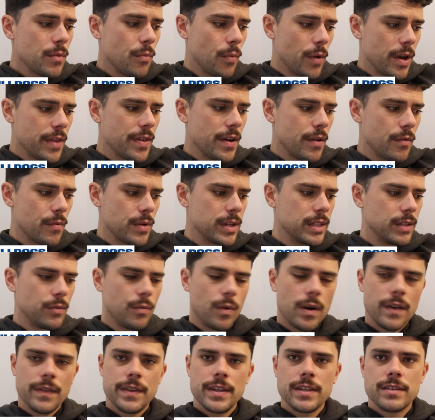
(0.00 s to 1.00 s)
Where they really
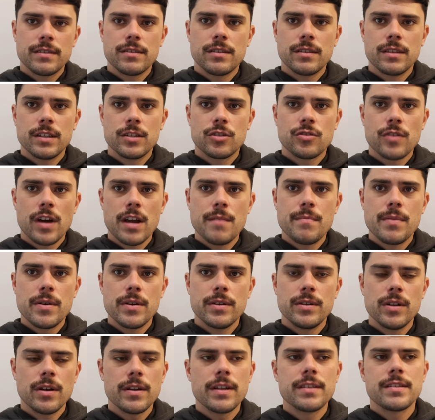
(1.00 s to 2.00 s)
won this trade
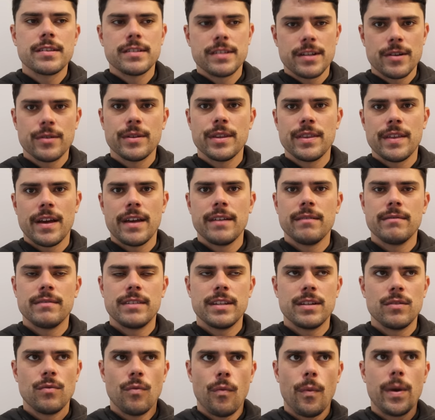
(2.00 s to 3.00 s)
period, not necessarily they
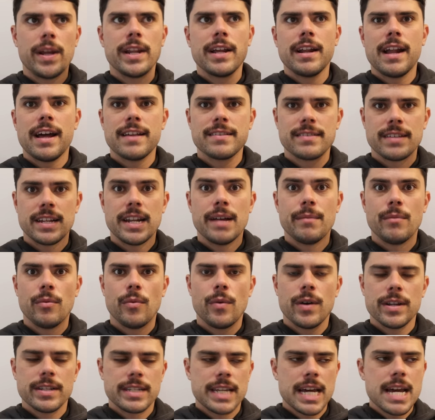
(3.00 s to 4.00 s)
didn't win it as the number
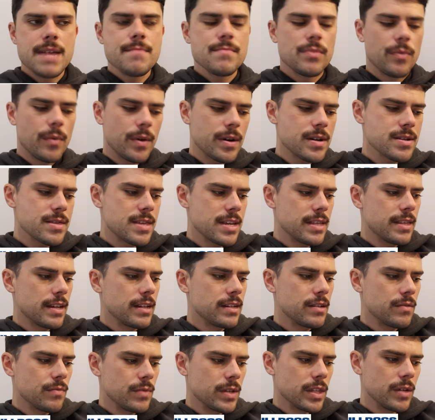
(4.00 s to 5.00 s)
one team, but where I think
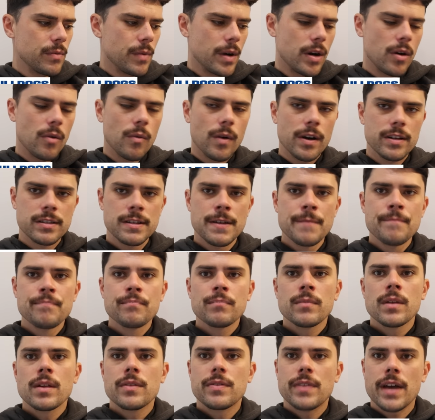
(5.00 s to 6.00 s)
they did really well was
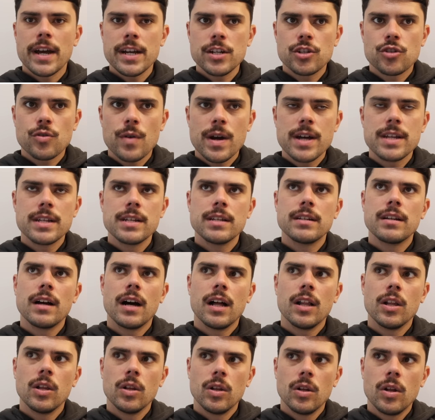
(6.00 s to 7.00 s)
they traded
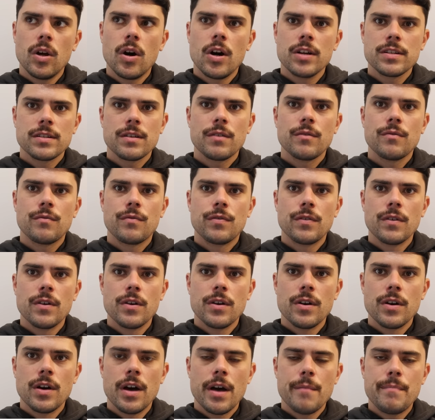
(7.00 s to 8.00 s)
a lot
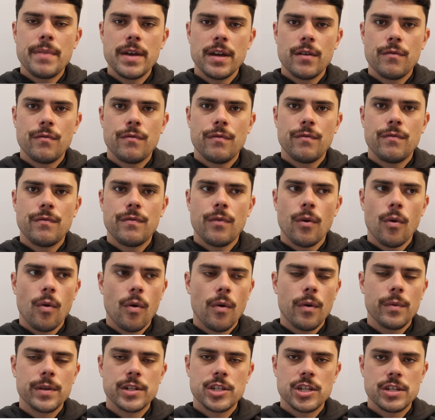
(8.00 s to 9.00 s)
for a pick
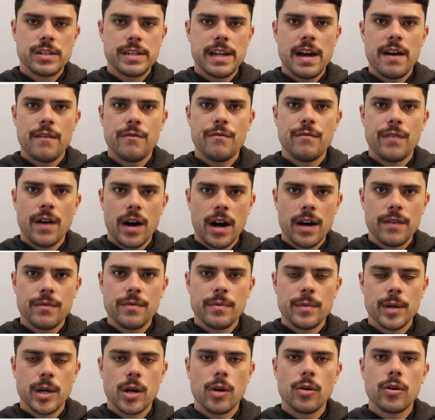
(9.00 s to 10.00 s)
4, which is now 5
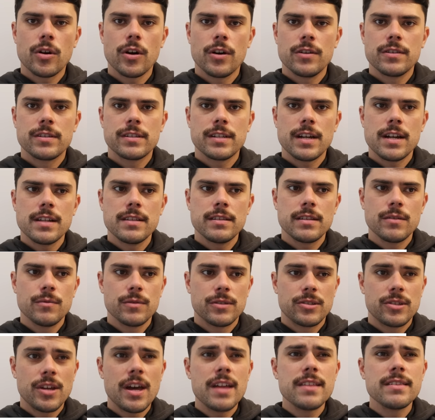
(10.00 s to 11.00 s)
from the Gold Coast Suns. It
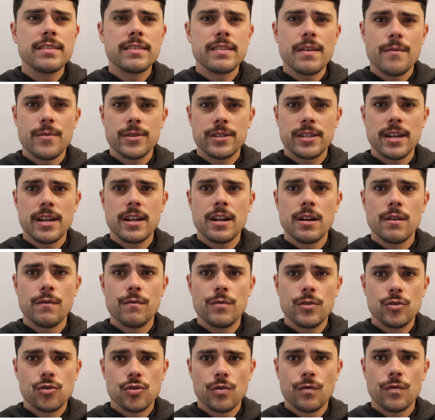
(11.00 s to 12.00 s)
was 10, 17, and a
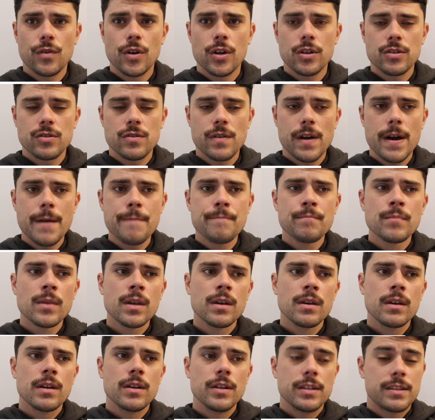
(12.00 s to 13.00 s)
future first, right?
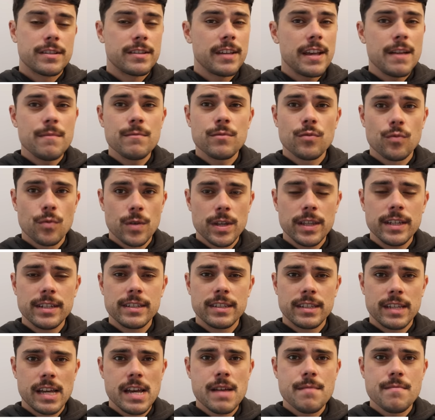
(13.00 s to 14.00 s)
It seems really
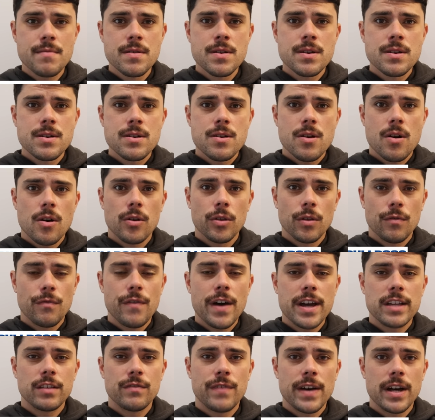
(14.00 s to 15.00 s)
steep on the
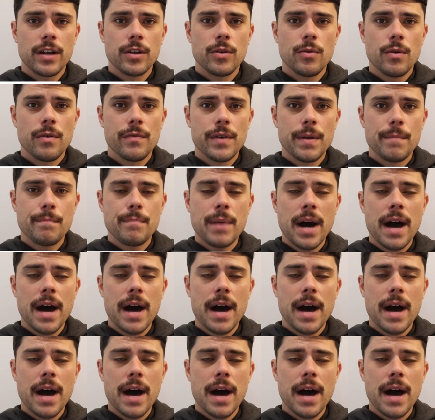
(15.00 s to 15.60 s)
face value of it.